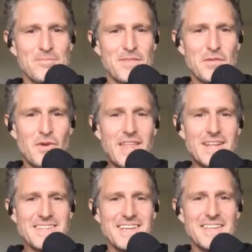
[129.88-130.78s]
mm. well, that's
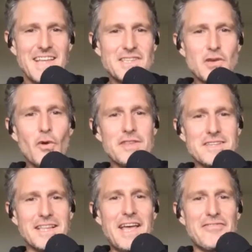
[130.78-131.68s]
in, that's all
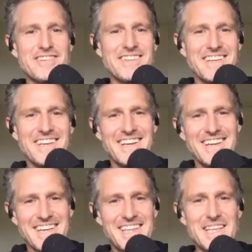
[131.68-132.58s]
that's left
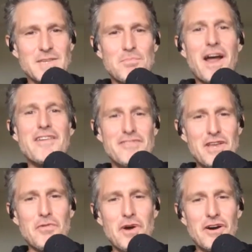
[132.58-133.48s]
in this brave
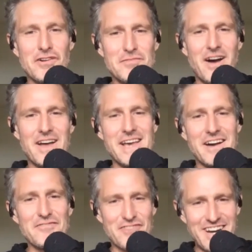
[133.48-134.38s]
new world. My that's
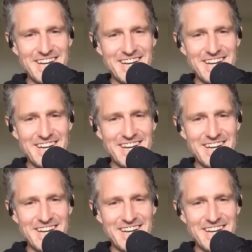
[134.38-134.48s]
all I can